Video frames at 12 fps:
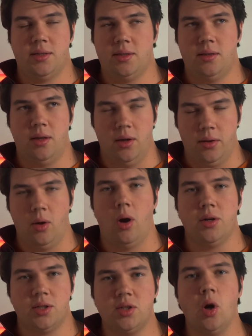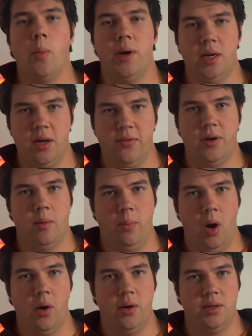there are so many different
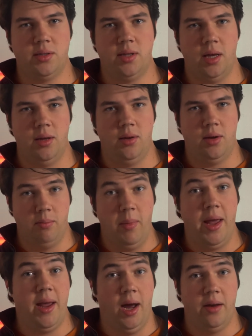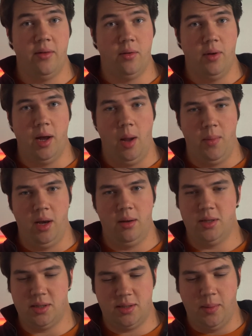components that you can make out of it, right? I
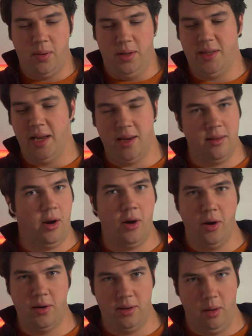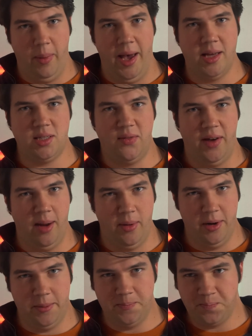mean, just simply taking the hurd and the bast
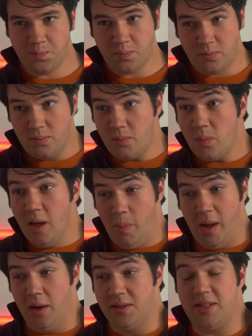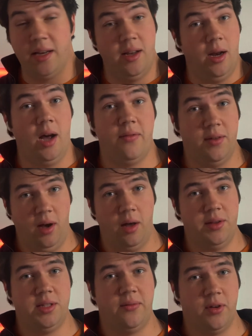fiber and be able to send it off into all
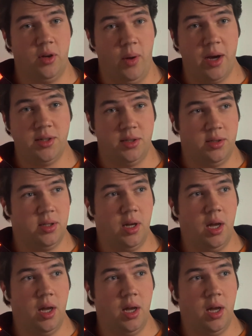these different directions,